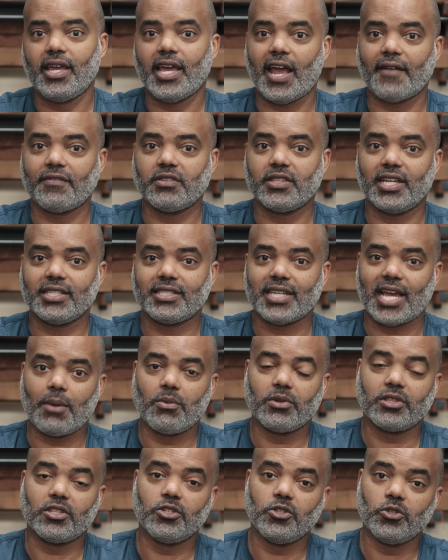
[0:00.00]
After that
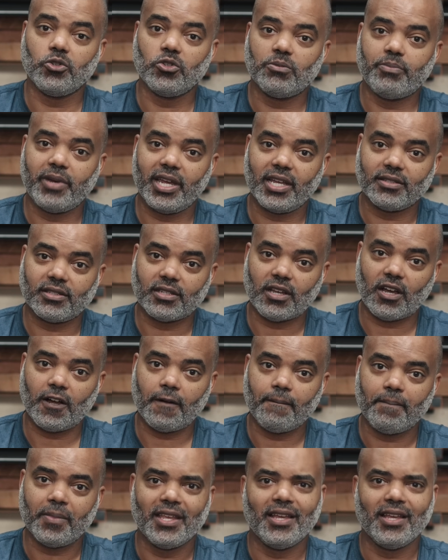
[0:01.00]
time with the used bandsaw,